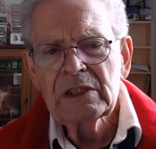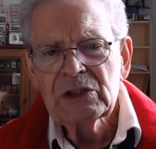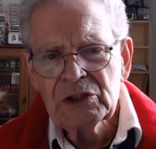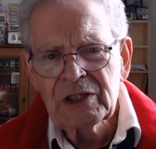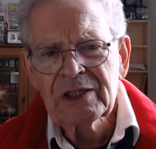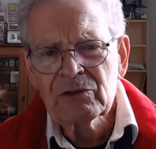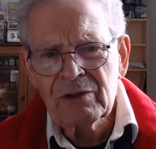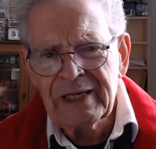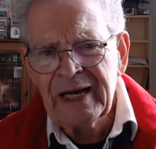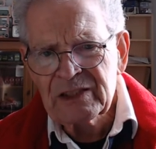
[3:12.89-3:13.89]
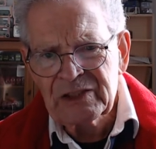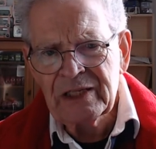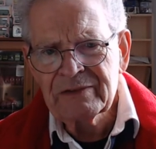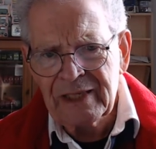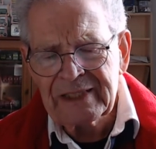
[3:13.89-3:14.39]
general accent
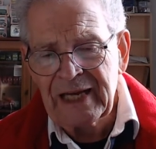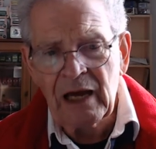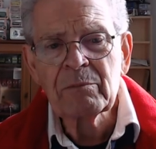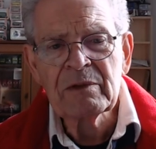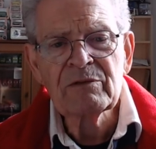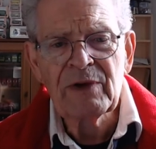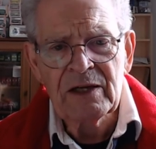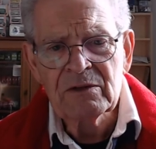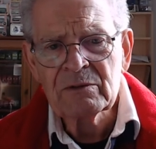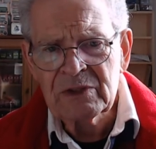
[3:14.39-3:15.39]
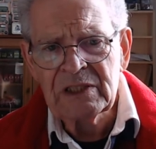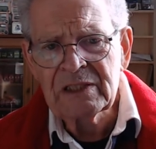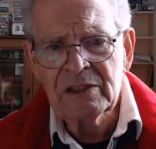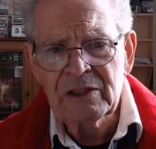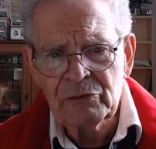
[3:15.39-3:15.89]
that can be found in
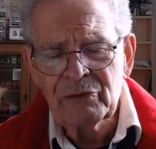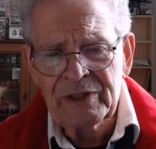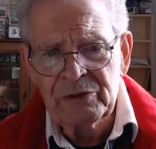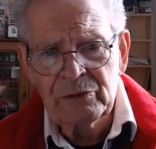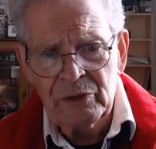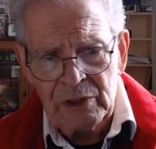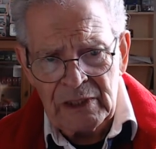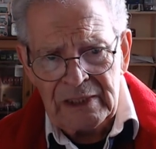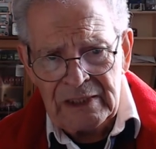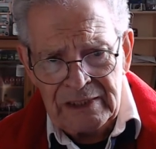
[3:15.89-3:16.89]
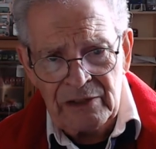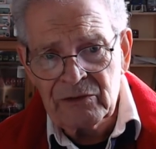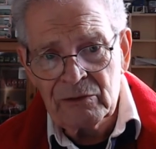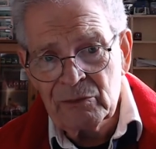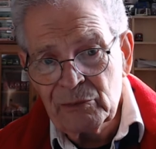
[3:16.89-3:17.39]
and around
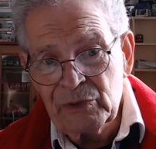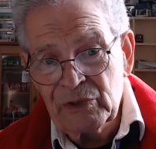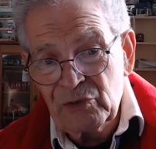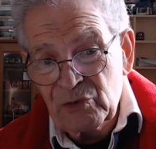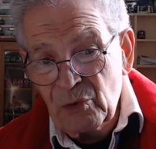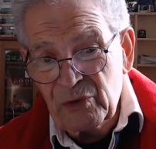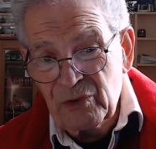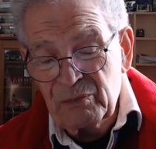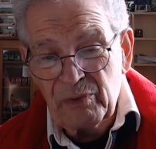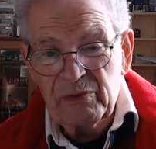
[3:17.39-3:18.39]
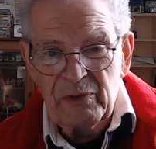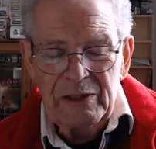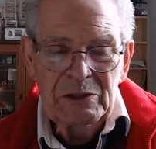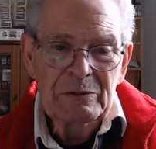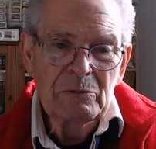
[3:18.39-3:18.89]
London with sort of
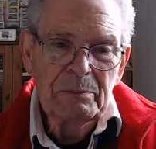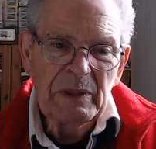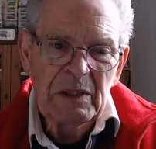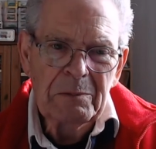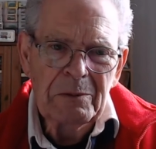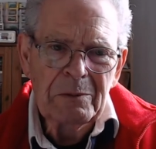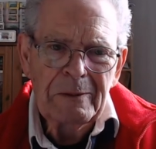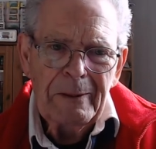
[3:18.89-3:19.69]
professional people.